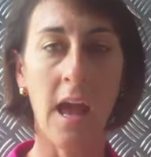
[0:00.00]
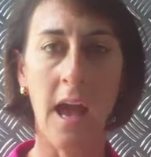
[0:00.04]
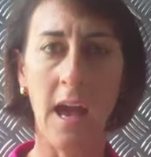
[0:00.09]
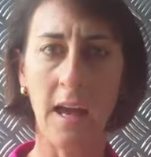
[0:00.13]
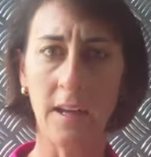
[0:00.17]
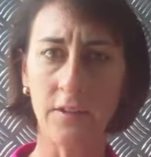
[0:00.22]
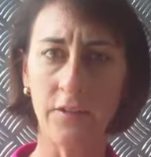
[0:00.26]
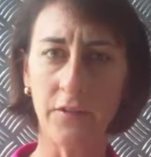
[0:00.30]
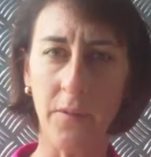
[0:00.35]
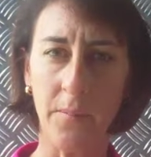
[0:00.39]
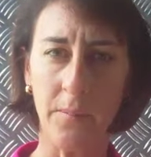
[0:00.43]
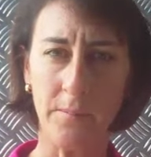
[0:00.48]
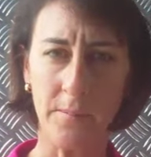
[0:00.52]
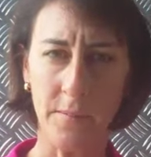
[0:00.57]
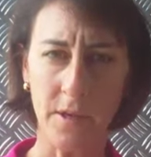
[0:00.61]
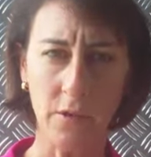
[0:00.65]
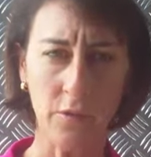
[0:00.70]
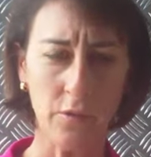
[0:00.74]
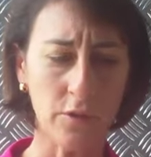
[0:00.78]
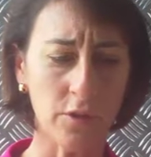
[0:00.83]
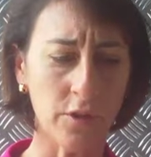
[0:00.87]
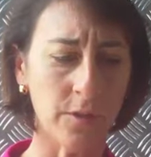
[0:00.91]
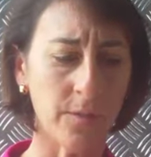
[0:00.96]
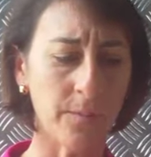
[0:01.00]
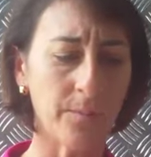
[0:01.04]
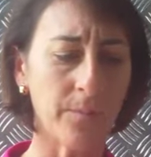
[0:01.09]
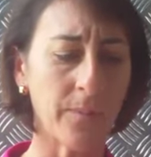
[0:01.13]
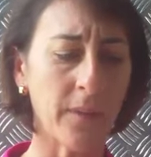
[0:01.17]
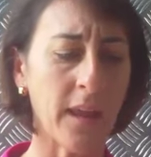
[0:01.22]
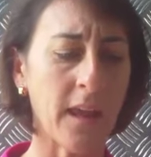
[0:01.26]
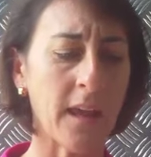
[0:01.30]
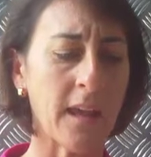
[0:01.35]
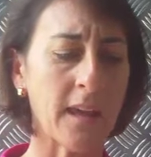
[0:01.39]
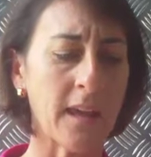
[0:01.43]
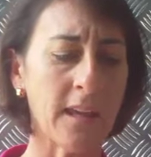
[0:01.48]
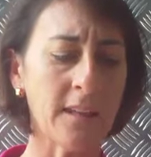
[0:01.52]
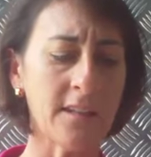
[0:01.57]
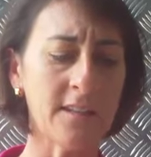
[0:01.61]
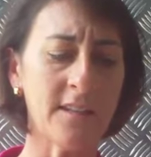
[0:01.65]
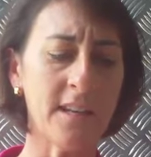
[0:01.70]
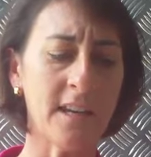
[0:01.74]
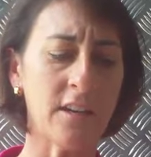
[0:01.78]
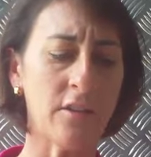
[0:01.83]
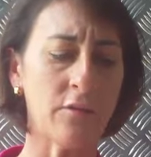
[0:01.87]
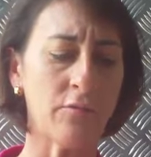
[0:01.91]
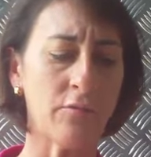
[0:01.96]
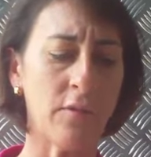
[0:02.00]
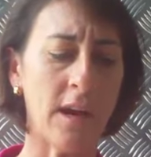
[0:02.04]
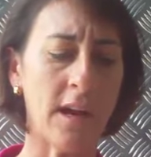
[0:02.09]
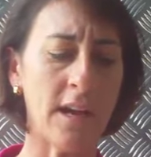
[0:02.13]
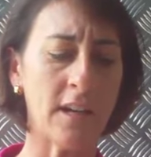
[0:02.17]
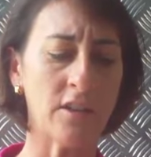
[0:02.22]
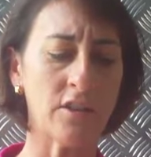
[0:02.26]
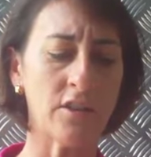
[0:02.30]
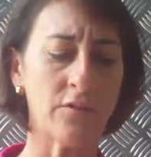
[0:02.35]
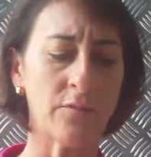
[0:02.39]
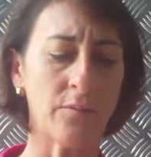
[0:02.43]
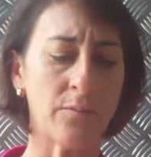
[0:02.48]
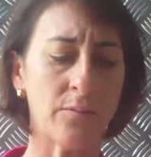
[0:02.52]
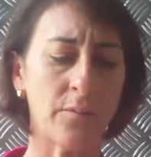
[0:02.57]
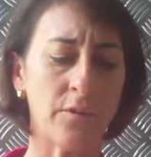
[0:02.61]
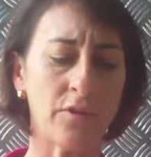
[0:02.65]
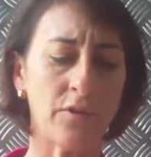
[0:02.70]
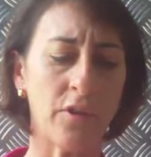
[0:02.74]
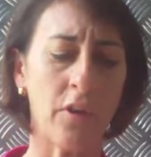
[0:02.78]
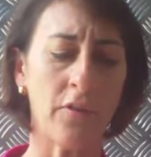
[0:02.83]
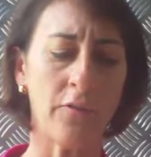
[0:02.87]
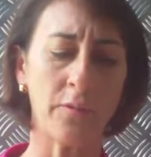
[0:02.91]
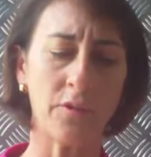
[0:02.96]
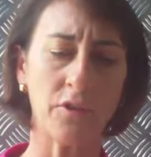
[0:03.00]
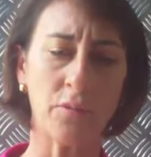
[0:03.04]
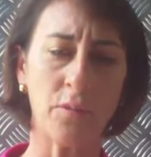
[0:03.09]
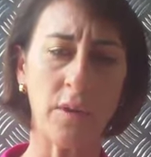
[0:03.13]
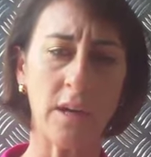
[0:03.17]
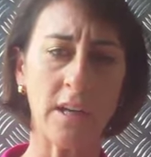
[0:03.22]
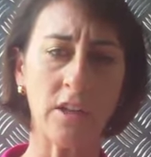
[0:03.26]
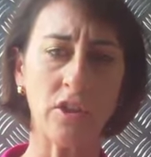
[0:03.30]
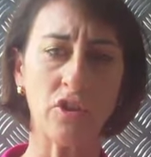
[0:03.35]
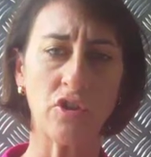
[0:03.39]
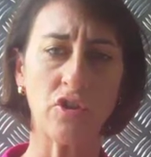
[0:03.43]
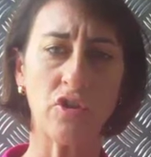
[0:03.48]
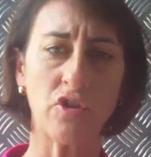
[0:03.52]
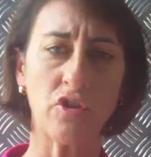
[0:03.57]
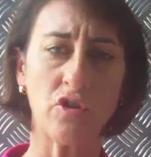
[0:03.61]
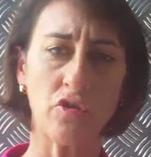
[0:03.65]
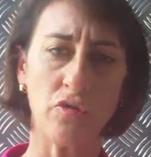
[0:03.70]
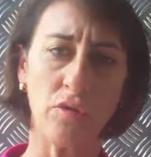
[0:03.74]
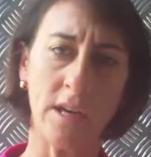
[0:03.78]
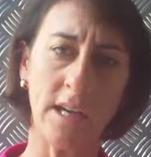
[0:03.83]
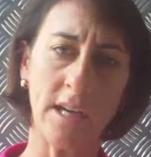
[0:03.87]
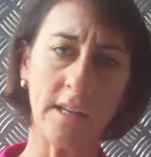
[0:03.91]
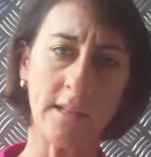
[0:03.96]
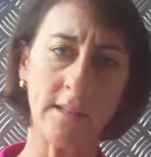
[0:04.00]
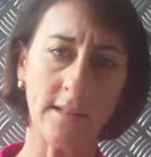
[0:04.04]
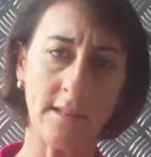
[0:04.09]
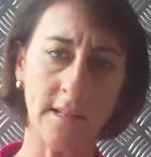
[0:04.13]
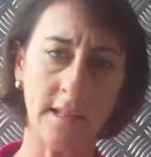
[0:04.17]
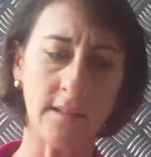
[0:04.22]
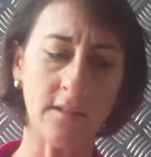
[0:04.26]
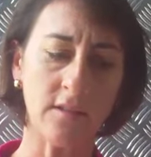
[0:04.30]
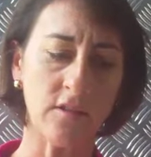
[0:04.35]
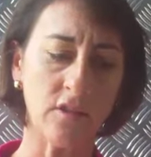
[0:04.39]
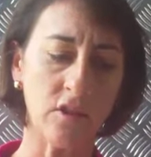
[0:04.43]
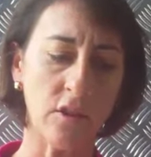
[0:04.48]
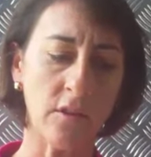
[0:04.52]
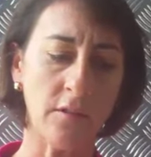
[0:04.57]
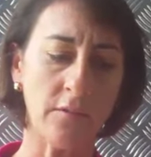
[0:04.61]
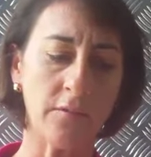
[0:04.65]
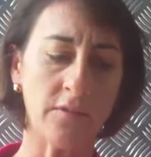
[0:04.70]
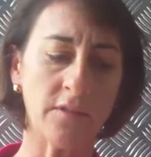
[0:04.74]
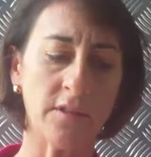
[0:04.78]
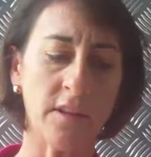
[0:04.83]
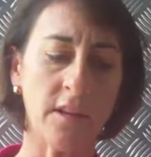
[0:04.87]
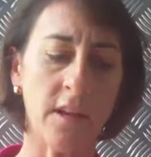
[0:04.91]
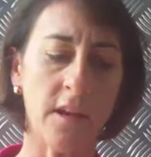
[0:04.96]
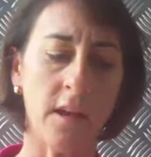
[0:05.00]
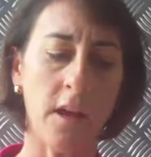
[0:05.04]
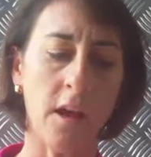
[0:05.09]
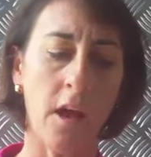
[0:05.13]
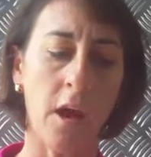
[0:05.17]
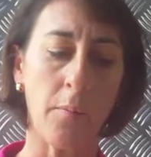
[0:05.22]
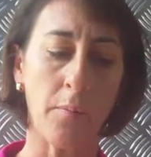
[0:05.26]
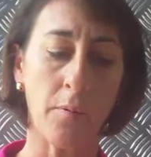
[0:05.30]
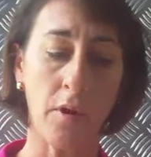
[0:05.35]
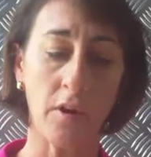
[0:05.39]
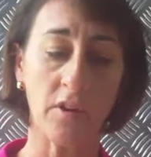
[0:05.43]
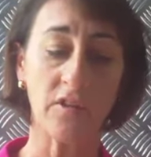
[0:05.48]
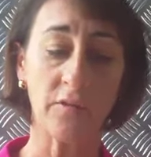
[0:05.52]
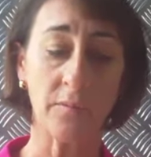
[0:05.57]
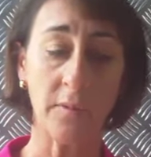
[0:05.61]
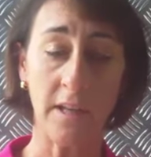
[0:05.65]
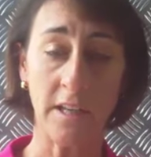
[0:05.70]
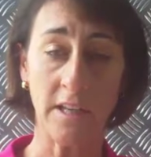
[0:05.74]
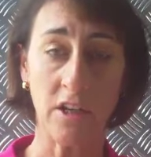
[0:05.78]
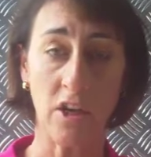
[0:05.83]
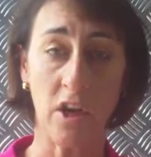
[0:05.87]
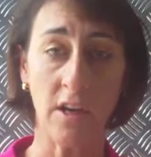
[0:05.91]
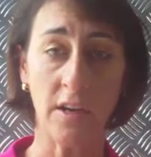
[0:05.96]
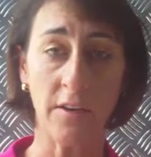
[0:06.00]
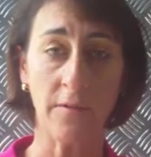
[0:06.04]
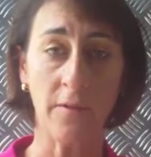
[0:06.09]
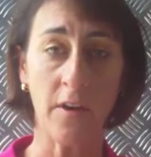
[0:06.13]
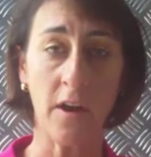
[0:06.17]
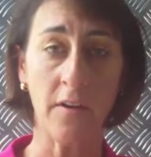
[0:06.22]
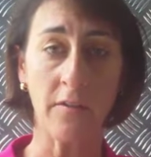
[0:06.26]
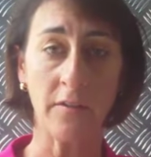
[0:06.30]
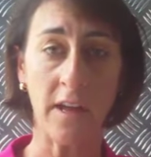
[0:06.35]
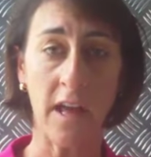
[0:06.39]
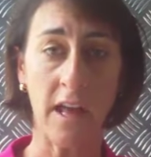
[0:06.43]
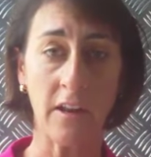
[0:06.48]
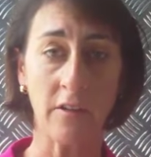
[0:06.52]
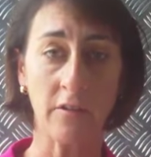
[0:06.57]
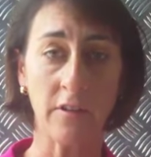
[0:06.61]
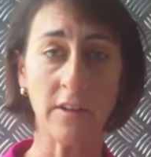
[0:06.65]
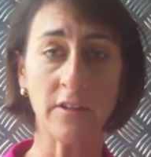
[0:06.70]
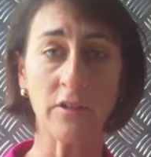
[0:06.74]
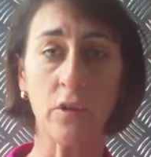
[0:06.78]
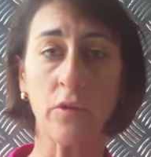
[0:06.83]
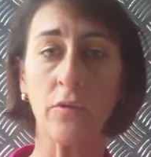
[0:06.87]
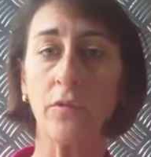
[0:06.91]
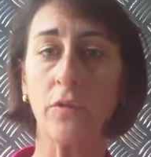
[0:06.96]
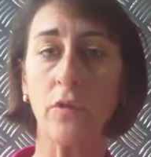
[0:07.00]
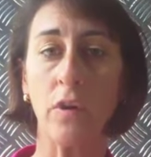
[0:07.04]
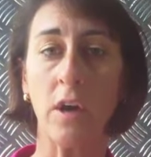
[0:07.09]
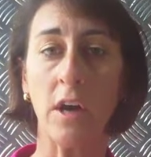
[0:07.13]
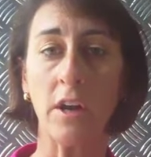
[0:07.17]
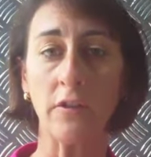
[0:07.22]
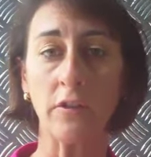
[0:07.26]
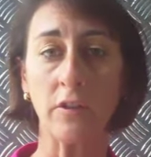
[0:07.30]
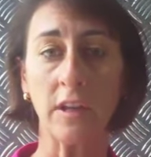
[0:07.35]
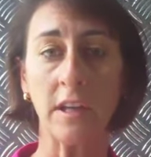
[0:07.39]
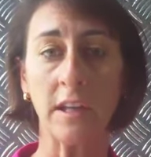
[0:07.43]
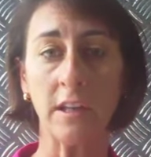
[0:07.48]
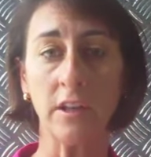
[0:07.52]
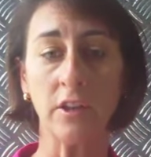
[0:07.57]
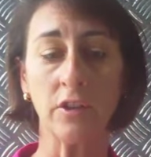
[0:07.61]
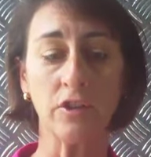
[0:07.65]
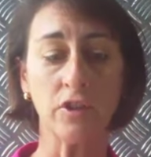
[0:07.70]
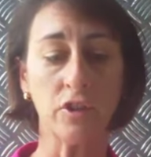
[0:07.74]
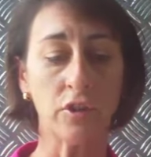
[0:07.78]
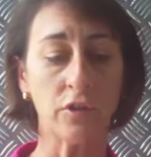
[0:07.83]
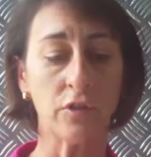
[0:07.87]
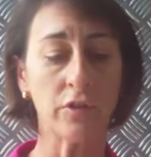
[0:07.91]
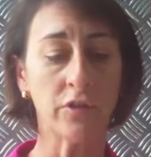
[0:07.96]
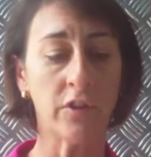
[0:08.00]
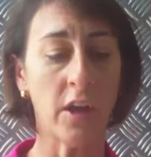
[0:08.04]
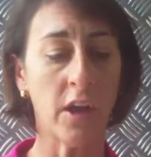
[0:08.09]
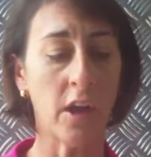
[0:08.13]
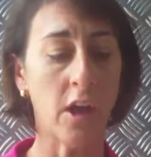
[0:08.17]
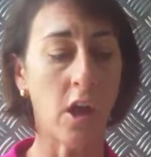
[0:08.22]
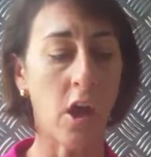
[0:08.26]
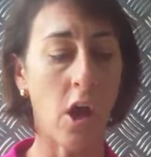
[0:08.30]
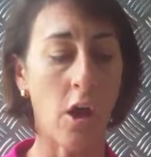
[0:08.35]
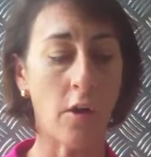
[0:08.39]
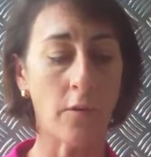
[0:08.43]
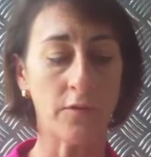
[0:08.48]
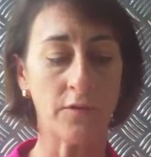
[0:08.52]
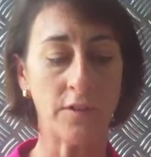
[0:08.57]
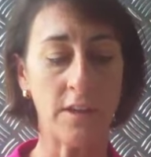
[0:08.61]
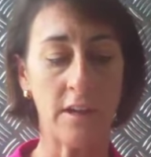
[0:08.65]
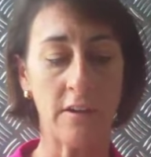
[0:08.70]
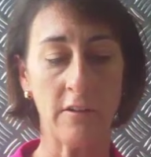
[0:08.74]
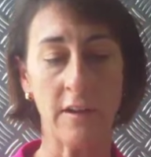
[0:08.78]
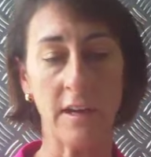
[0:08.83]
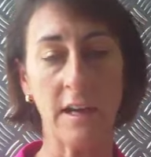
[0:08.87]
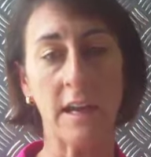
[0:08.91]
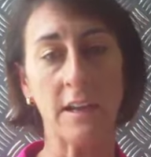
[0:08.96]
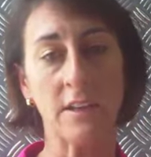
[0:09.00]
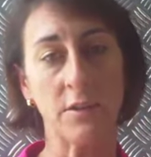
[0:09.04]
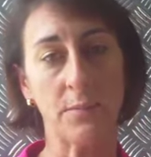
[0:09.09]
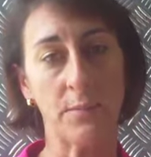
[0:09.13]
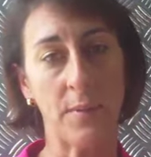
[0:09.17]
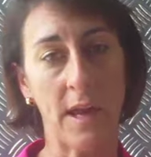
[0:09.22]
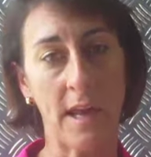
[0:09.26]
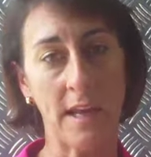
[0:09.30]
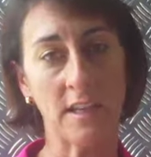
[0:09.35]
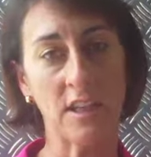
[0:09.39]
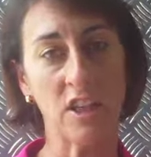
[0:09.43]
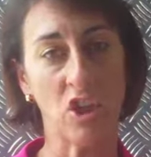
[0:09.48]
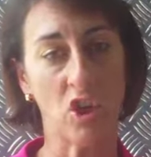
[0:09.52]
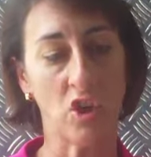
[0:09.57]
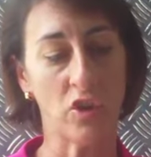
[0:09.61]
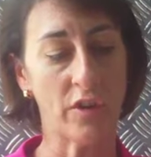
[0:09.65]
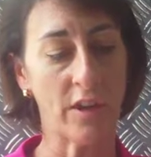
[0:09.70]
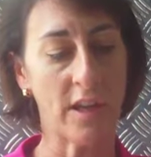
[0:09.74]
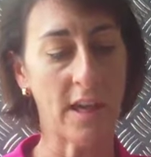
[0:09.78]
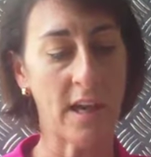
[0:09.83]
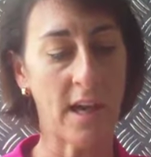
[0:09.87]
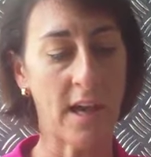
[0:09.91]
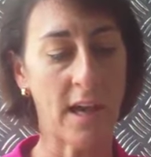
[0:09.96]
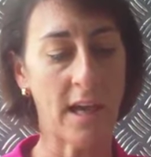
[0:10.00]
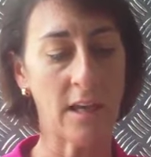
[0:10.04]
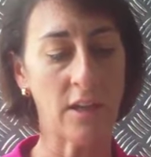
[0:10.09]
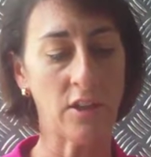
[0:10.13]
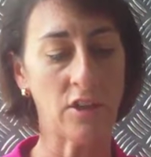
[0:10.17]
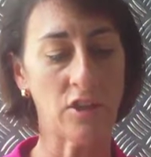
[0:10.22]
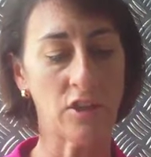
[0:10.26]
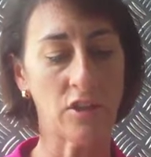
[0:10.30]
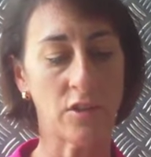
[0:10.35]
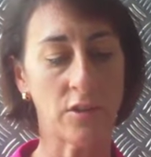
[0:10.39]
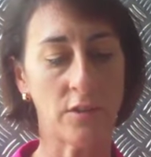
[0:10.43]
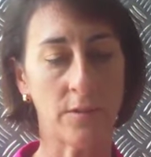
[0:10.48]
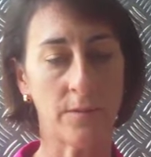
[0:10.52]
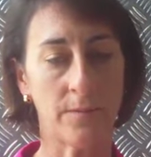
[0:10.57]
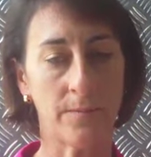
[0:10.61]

As for milk, kids need a range of between 3 and 6 serves, approximately 95 calories or 400 kilojoules of dairy, depending on their age.